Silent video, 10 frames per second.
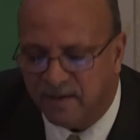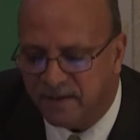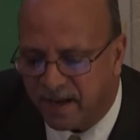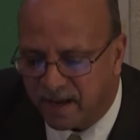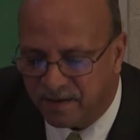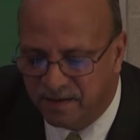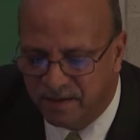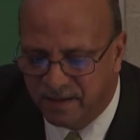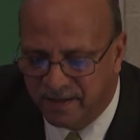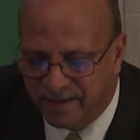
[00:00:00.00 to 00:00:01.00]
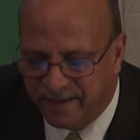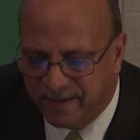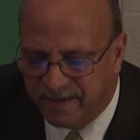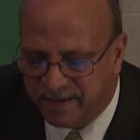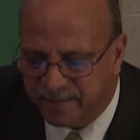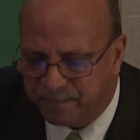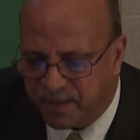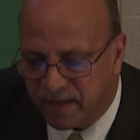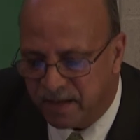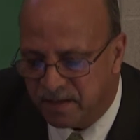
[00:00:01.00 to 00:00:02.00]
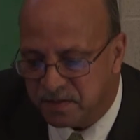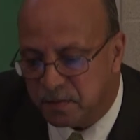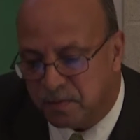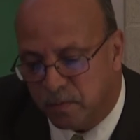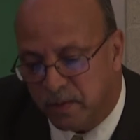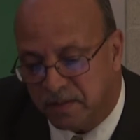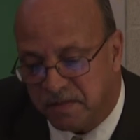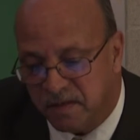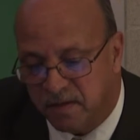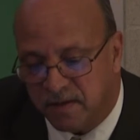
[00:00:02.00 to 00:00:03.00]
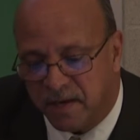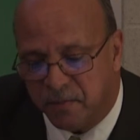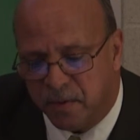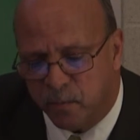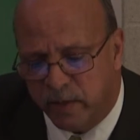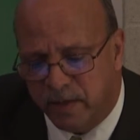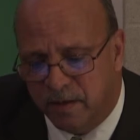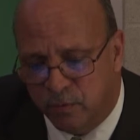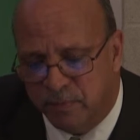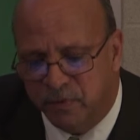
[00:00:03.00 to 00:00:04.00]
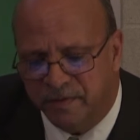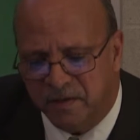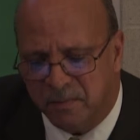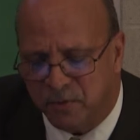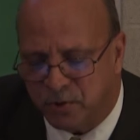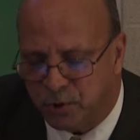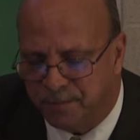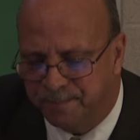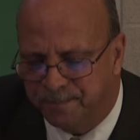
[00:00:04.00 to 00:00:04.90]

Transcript: to look at. And this is what it's going to look like when we remove the old bridge.